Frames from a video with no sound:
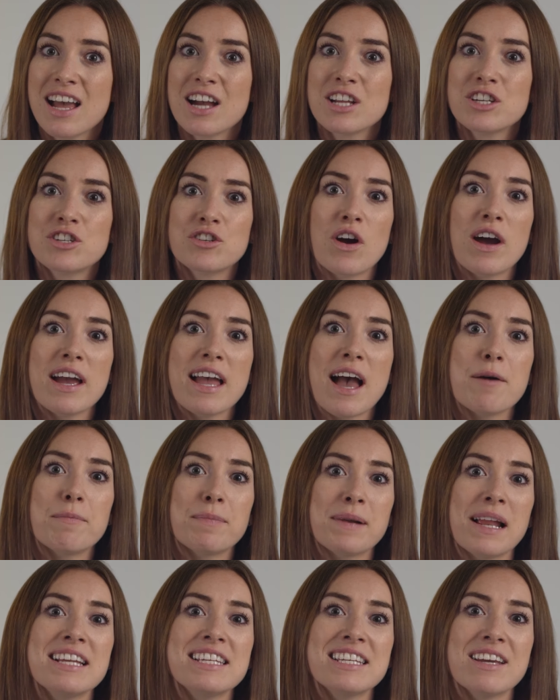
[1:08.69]
and try
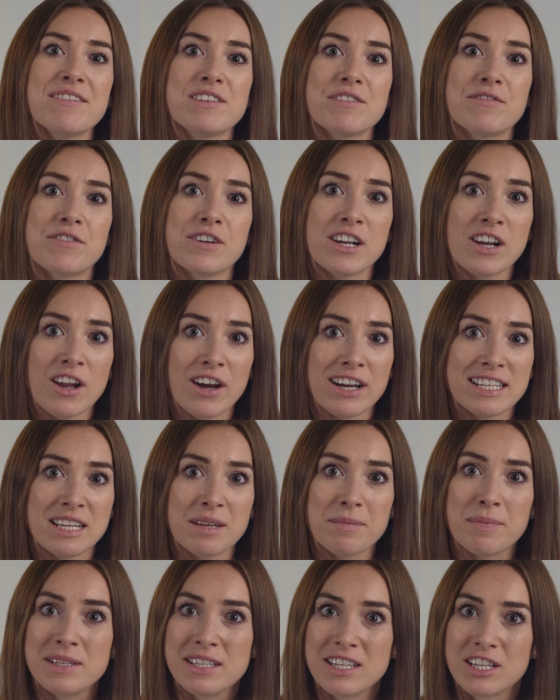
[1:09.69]
out plenty of different
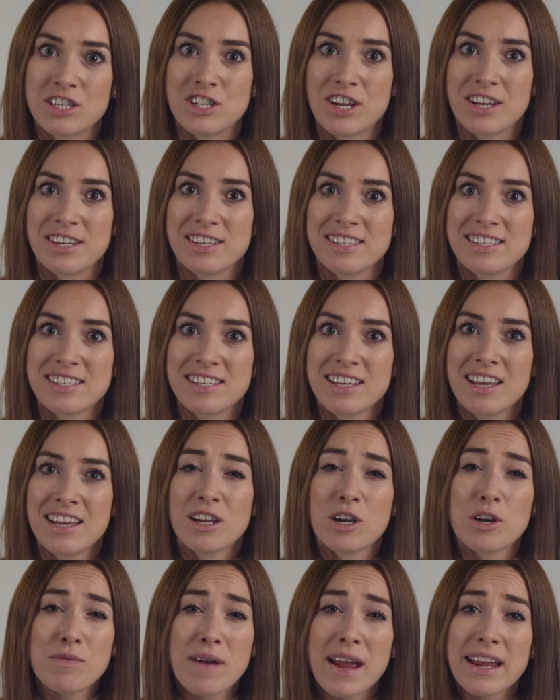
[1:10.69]
lighting positions.
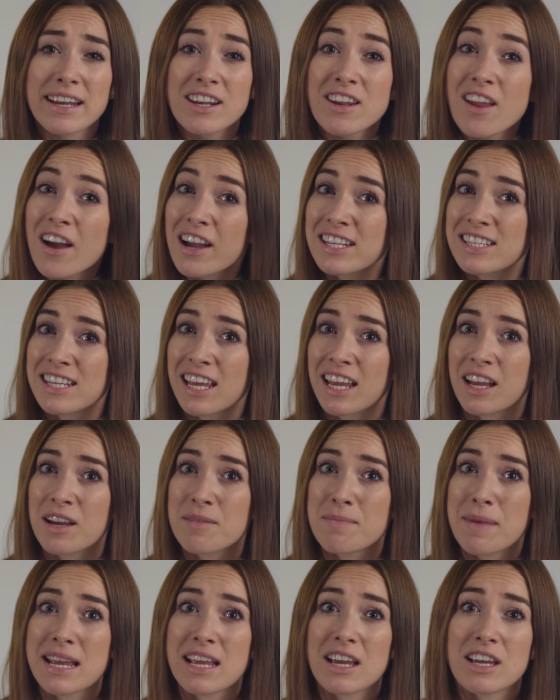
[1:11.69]
Correct lighting
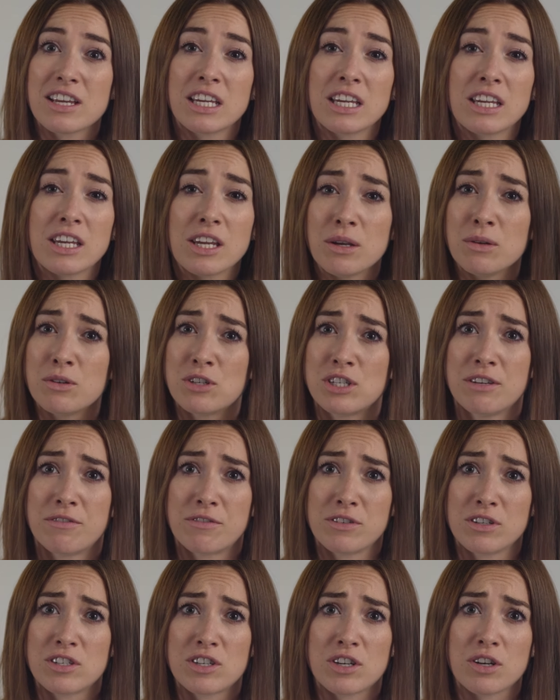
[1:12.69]
can make a huge
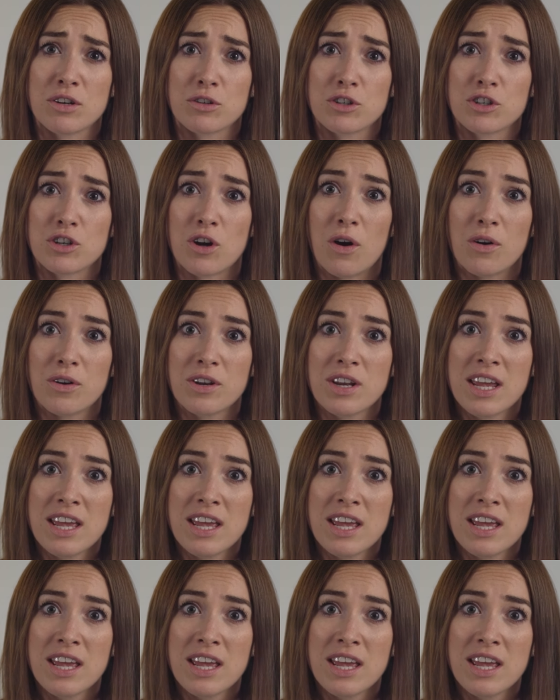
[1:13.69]
difference to your shot.